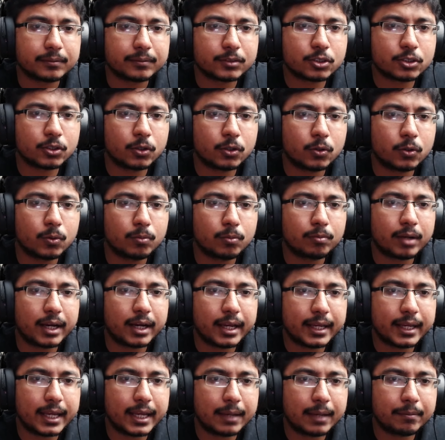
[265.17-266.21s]
So
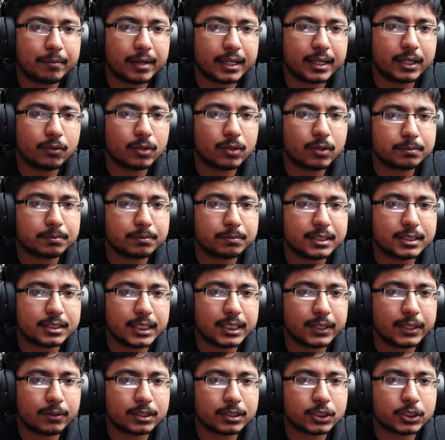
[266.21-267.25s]
my game ID was
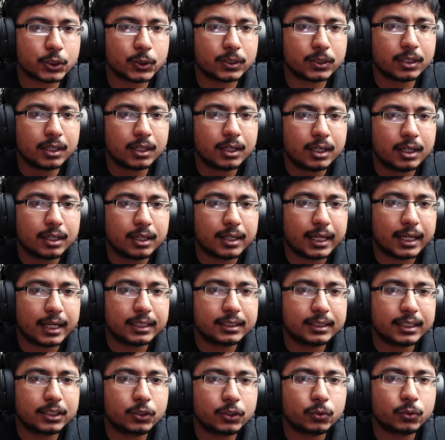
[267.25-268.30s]
BCUS
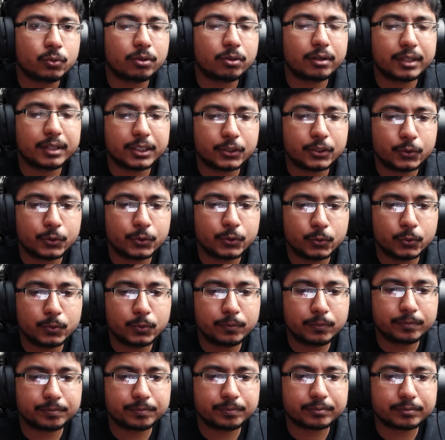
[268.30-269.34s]
98232.
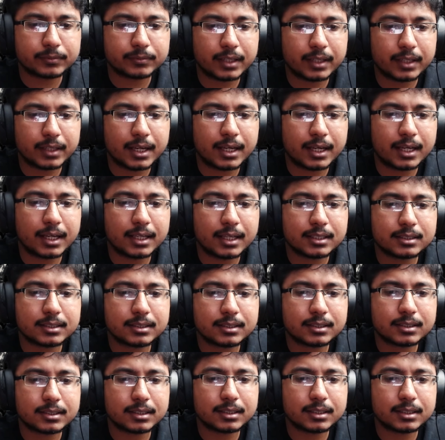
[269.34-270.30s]
As